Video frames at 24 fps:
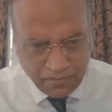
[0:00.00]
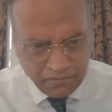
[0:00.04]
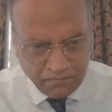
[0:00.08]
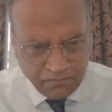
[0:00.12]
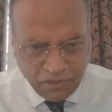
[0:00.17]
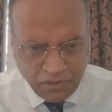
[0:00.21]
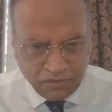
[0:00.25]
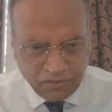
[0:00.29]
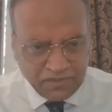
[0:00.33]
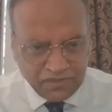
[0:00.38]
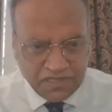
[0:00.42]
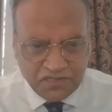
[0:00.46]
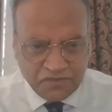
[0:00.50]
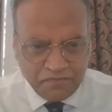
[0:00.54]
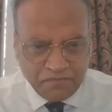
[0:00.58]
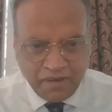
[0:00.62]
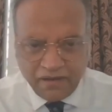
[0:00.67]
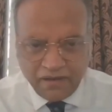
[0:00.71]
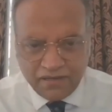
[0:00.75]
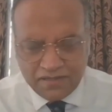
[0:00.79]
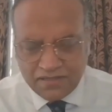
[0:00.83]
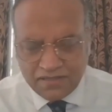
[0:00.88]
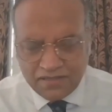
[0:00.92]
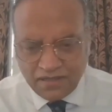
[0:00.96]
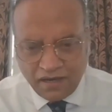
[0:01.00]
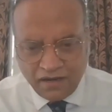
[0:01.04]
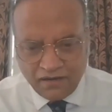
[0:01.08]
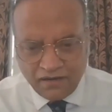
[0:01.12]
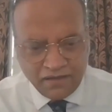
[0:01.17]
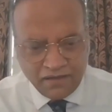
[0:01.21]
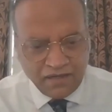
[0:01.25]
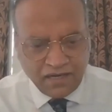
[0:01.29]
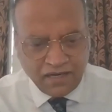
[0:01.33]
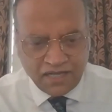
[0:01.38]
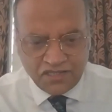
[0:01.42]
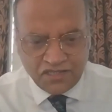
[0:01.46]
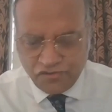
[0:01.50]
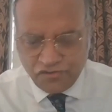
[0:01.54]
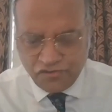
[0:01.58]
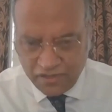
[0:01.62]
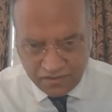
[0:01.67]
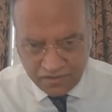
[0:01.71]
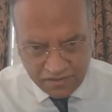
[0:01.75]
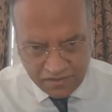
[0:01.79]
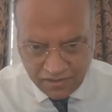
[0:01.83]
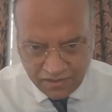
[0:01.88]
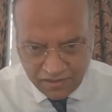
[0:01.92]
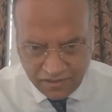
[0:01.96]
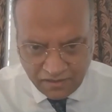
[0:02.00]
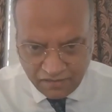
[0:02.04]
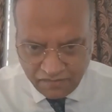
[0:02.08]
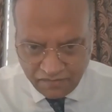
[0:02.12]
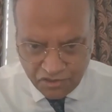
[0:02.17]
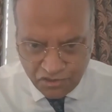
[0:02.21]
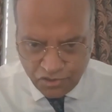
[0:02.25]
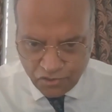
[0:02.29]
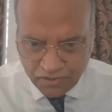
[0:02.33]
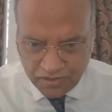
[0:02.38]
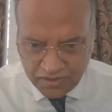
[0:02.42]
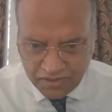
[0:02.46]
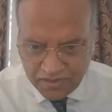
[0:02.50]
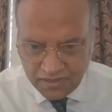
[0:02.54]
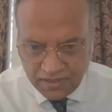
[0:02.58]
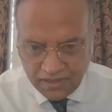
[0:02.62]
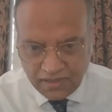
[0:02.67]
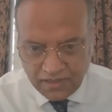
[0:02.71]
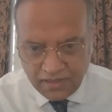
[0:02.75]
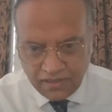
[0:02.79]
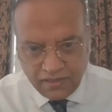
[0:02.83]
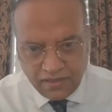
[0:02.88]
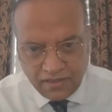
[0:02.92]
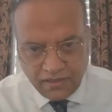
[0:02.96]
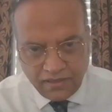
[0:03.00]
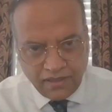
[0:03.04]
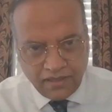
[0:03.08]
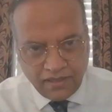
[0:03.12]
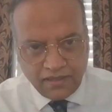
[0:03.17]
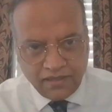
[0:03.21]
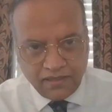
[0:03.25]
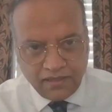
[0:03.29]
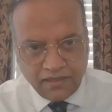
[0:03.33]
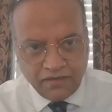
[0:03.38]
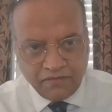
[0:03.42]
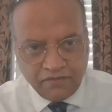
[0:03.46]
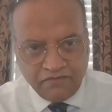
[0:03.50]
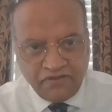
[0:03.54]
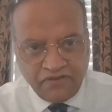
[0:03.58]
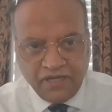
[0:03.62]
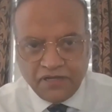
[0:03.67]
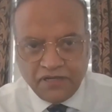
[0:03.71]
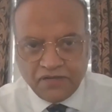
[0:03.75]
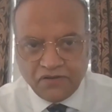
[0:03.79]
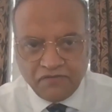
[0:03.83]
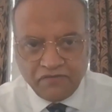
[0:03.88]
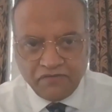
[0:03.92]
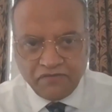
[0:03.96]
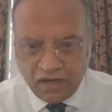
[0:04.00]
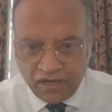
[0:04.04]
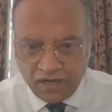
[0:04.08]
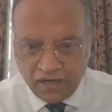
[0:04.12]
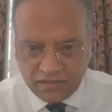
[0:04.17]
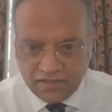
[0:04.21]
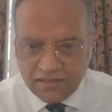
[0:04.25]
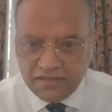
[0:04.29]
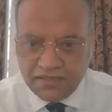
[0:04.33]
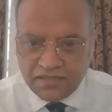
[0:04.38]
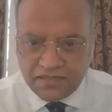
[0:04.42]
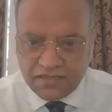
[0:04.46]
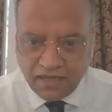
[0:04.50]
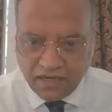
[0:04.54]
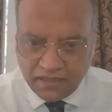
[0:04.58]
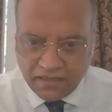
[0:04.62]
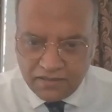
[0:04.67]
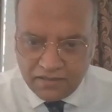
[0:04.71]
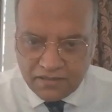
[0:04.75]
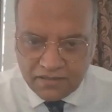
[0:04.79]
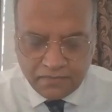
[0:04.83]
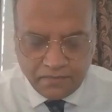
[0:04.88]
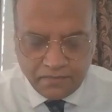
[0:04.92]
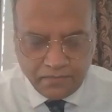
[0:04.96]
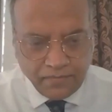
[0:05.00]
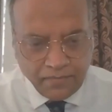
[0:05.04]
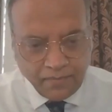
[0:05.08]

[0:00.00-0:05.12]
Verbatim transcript: Both his parents are illustrious individuals in the field of art and science.